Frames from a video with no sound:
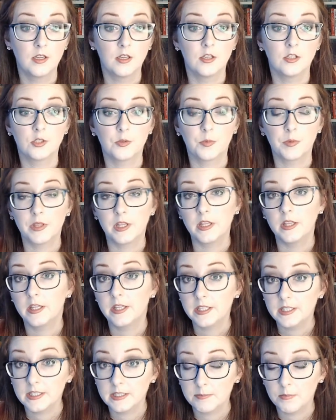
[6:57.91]
So within
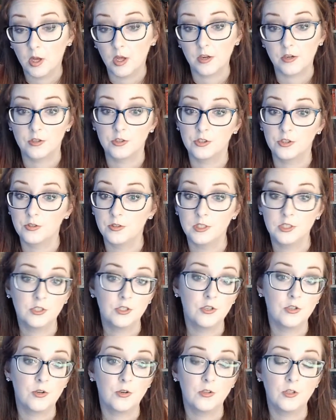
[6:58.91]
this model, students
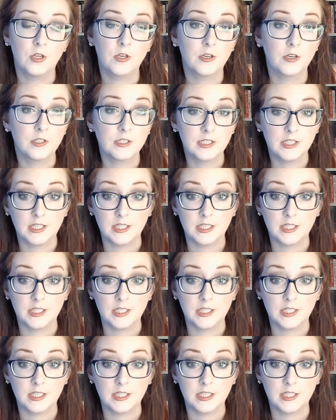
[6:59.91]
are no longer seen as